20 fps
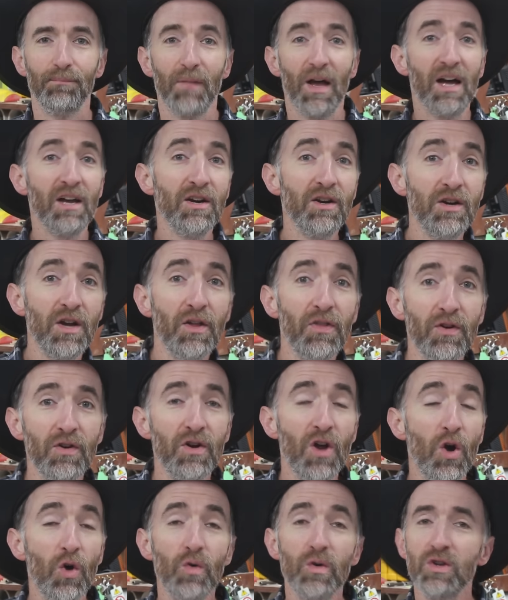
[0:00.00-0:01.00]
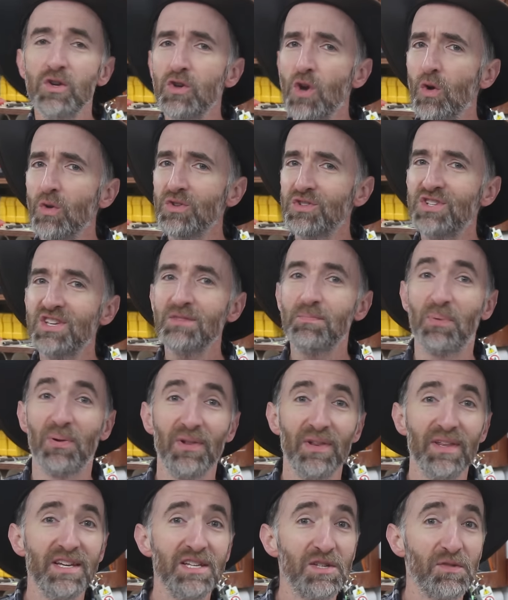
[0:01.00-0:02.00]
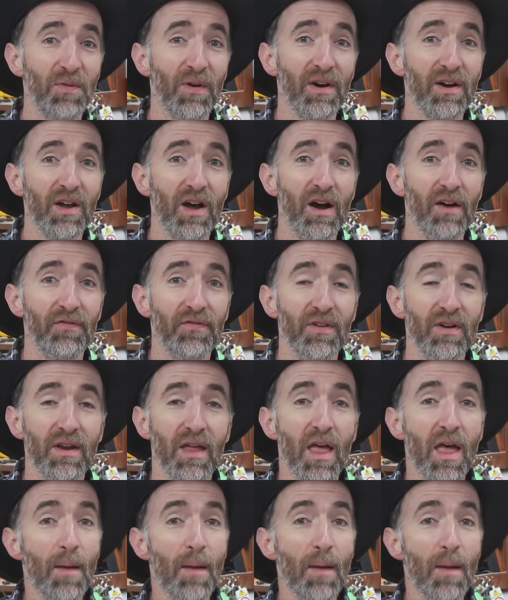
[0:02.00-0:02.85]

On another note, you don't see police very often,